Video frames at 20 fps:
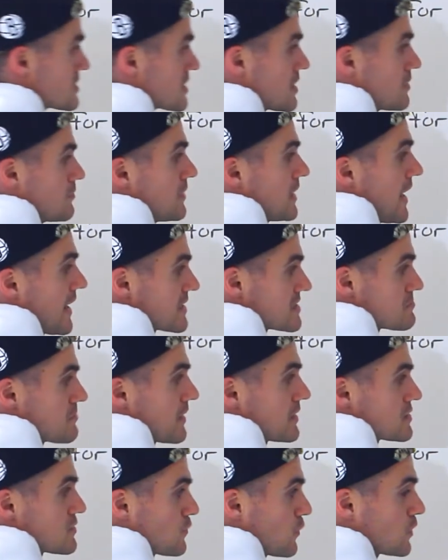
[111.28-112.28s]
is going to be x
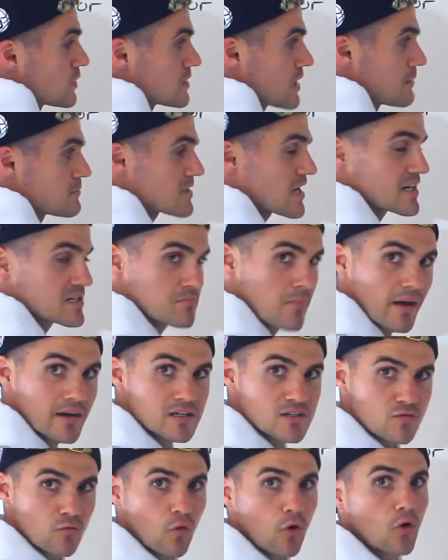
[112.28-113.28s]
minus 4 times x
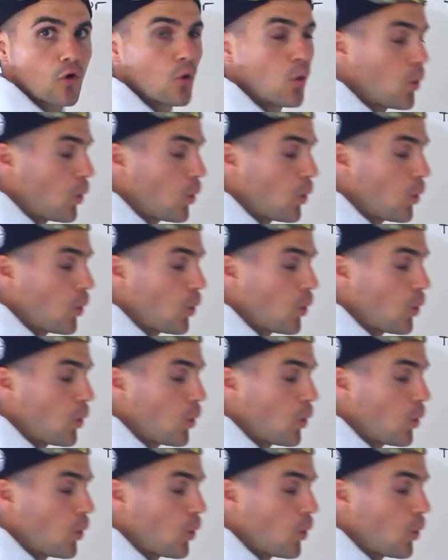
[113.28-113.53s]
minus 4,